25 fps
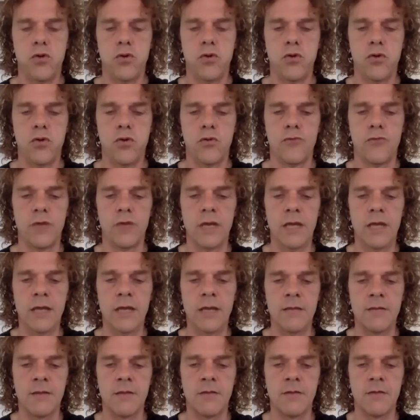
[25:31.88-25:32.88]

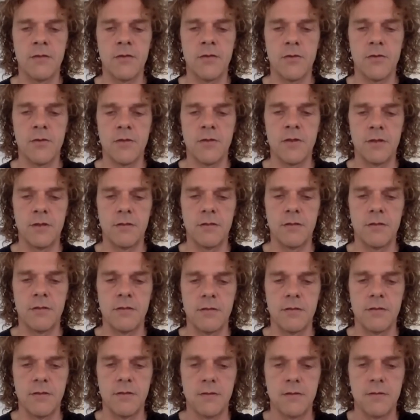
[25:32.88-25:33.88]
Release the
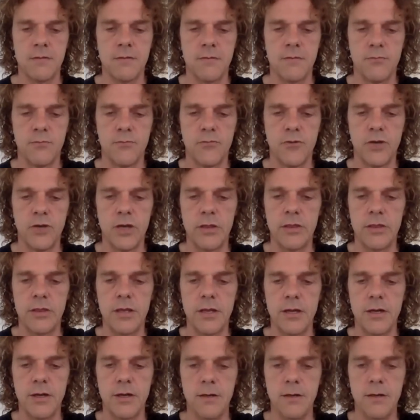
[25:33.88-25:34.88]
toxins. Breathe
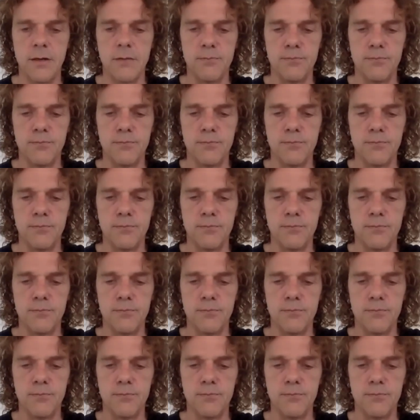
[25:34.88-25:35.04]
in.